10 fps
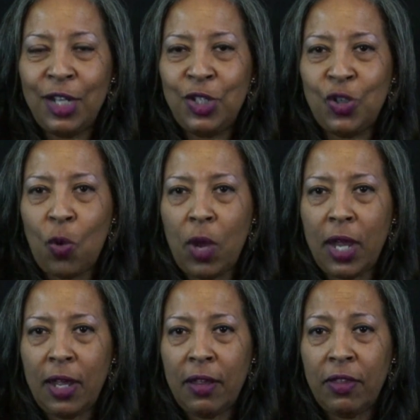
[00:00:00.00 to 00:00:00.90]

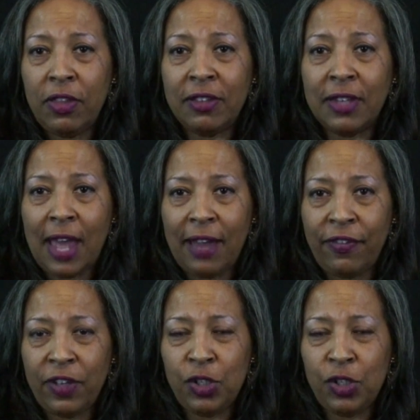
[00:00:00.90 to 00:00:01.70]
enjoy this life.